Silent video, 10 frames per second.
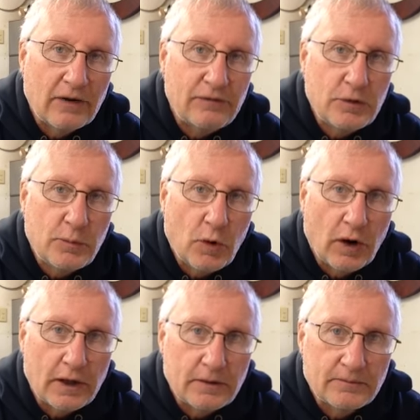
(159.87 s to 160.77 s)

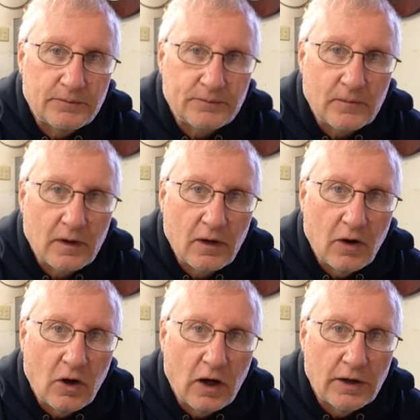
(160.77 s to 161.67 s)
viewpoint
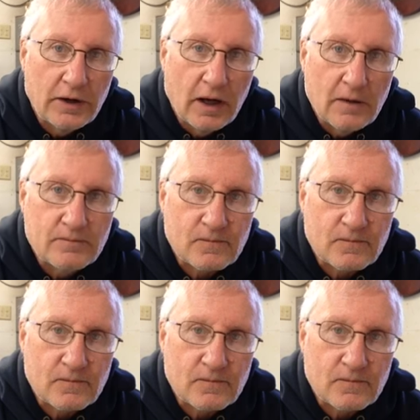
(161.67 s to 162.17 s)
on